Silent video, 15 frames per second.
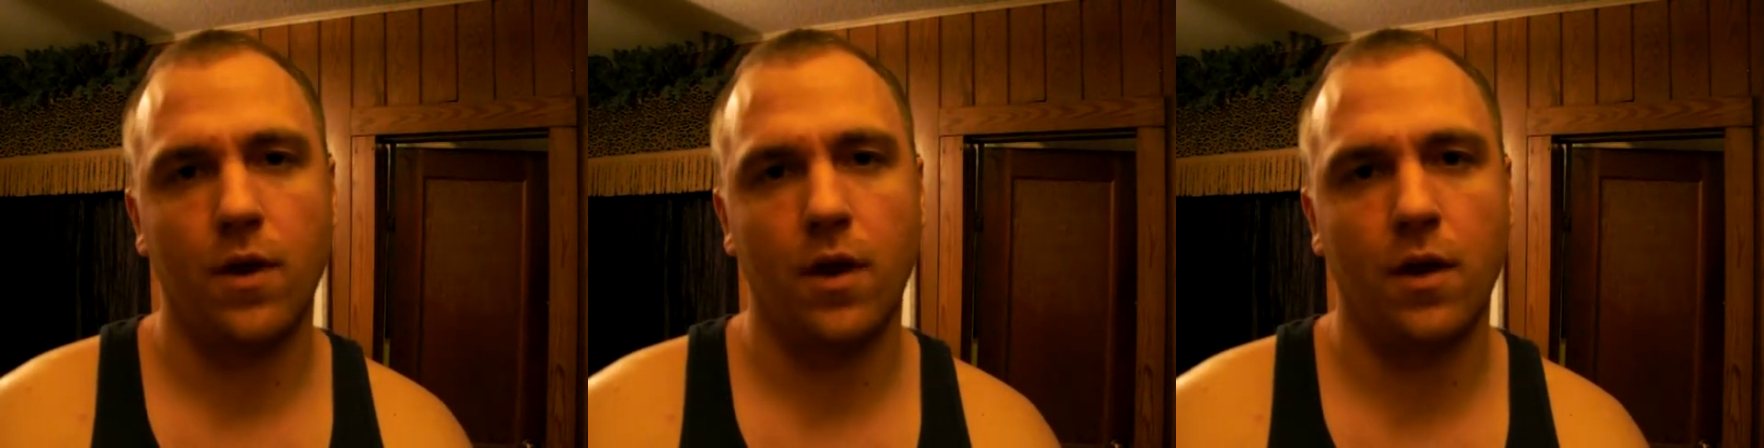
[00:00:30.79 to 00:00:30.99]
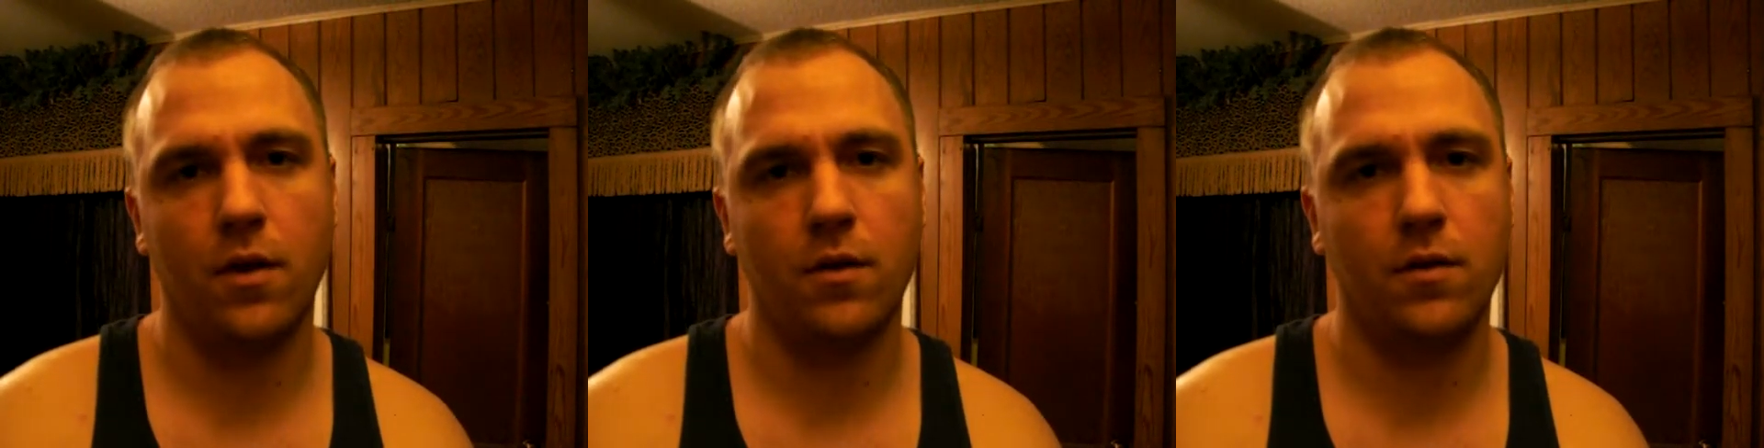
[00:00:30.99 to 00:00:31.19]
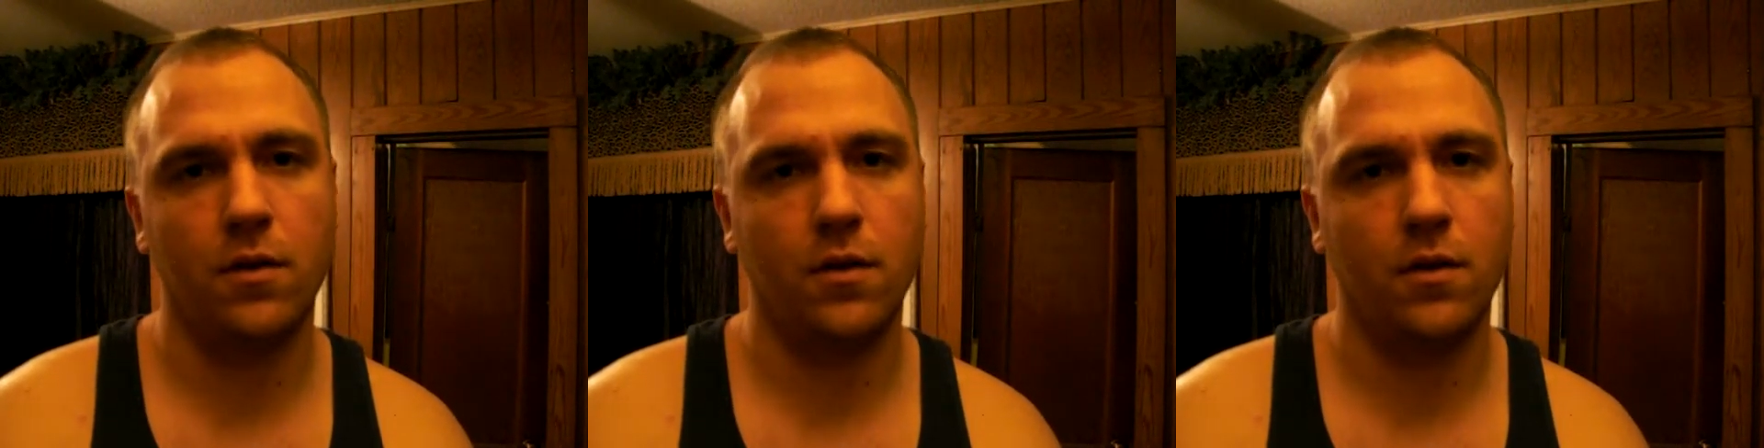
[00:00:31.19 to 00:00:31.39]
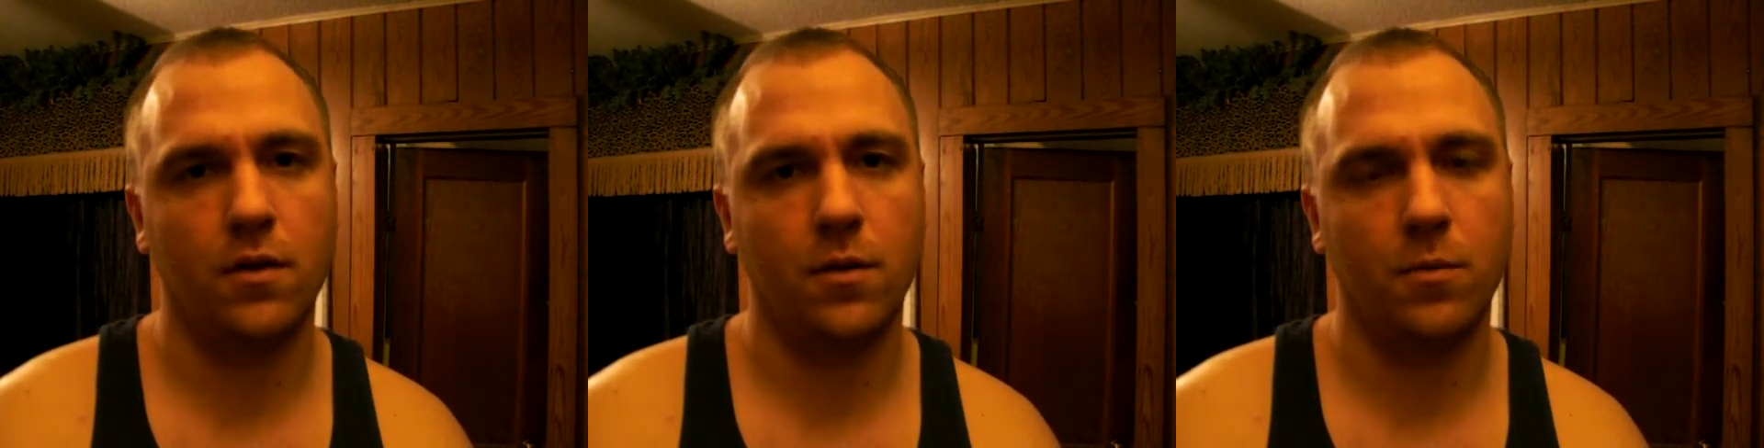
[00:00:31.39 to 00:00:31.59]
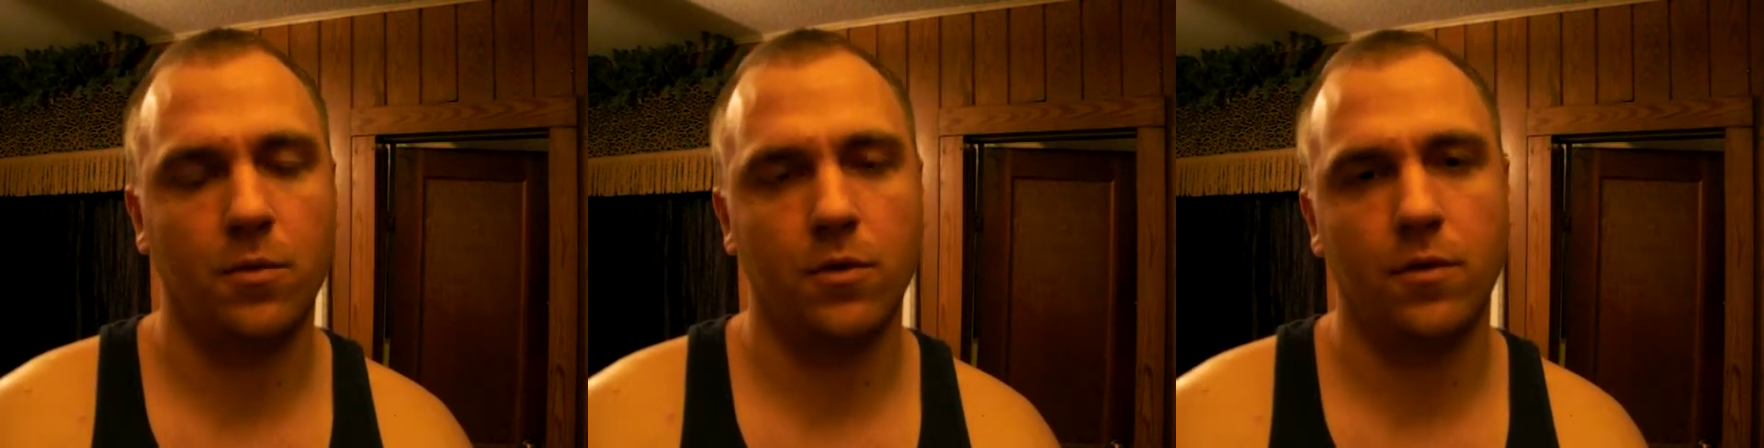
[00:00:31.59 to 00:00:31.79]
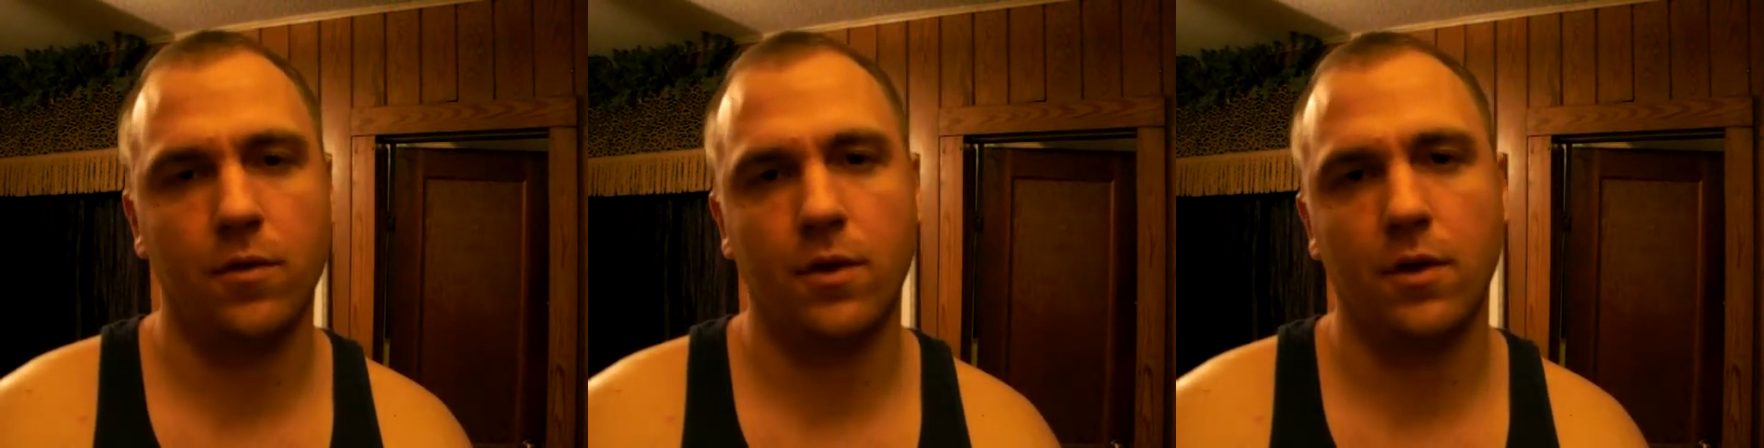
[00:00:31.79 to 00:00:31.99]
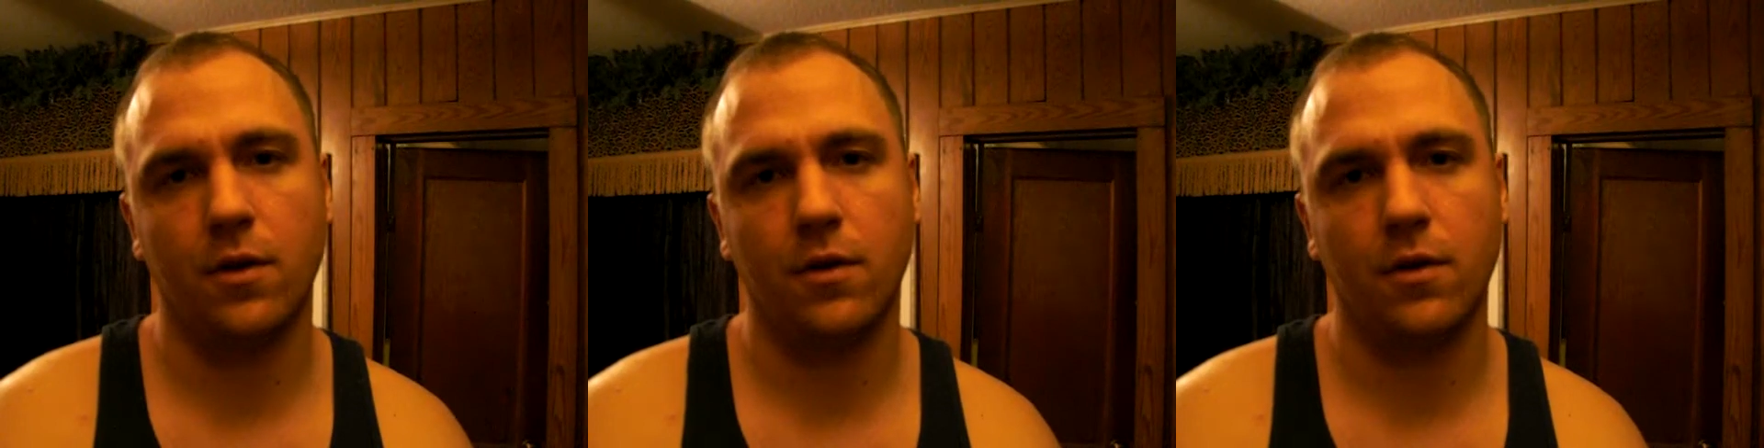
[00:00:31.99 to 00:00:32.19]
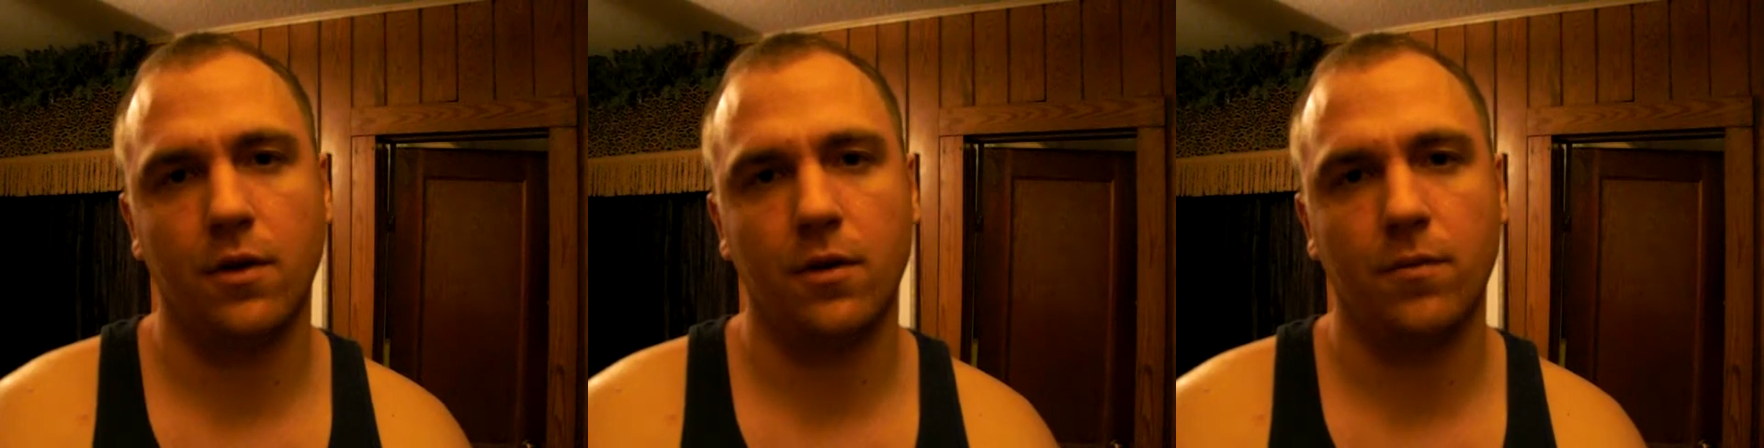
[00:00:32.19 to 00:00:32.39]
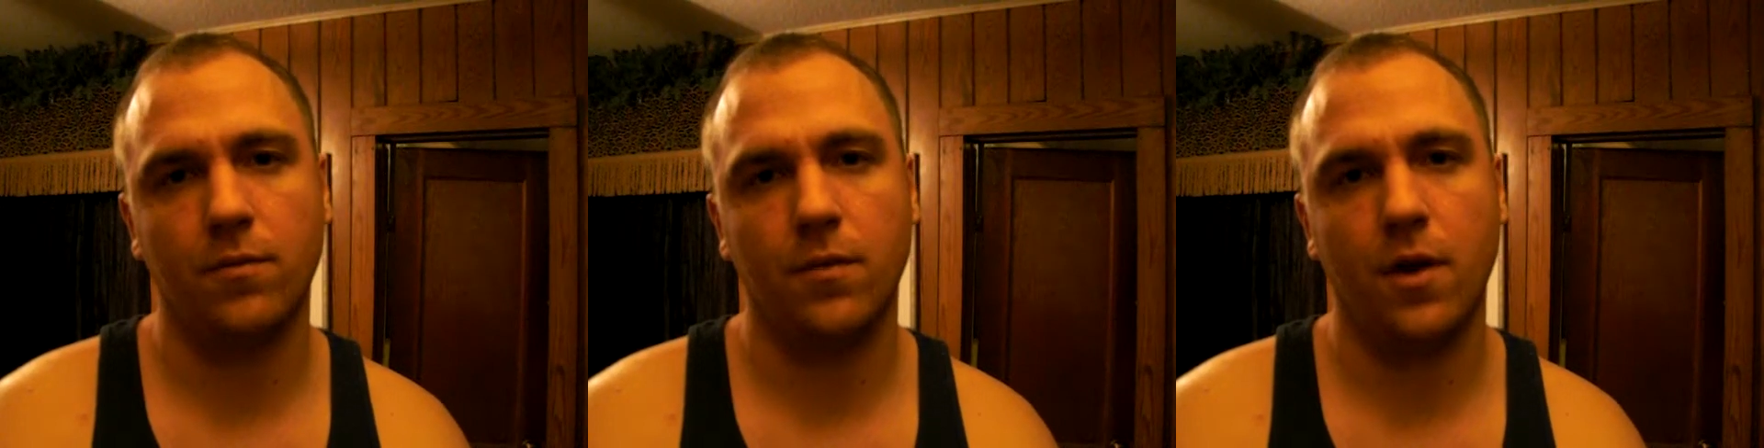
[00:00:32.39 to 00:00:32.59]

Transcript: innocent until proven guilty,